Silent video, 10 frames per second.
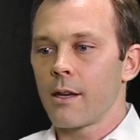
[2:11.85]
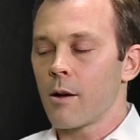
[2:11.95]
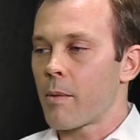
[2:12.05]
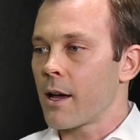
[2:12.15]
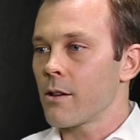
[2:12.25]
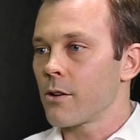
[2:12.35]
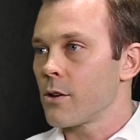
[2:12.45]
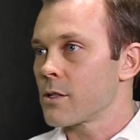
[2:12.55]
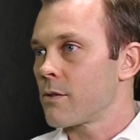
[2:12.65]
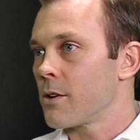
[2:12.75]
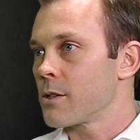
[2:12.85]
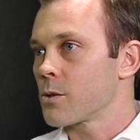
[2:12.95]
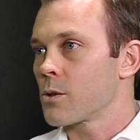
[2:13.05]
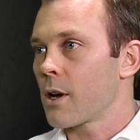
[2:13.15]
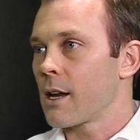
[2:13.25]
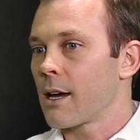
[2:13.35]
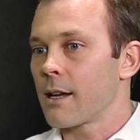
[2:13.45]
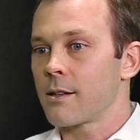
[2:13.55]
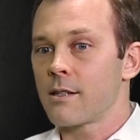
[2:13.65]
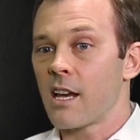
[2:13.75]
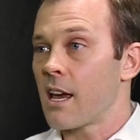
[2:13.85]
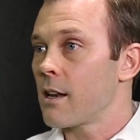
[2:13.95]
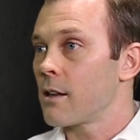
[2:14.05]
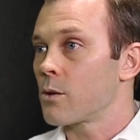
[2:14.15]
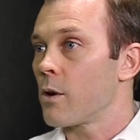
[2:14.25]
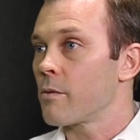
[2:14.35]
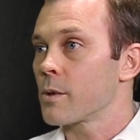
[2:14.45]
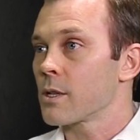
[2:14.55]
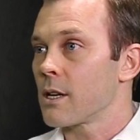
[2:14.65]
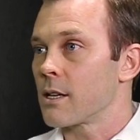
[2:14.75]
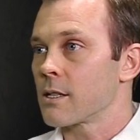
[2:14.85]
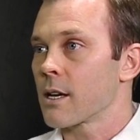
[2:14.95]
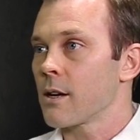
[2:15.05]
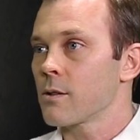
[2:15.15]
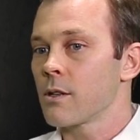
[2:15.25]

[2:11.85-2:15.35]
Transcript: bank loan closed-end funds were trading at 10 to 12% discounts.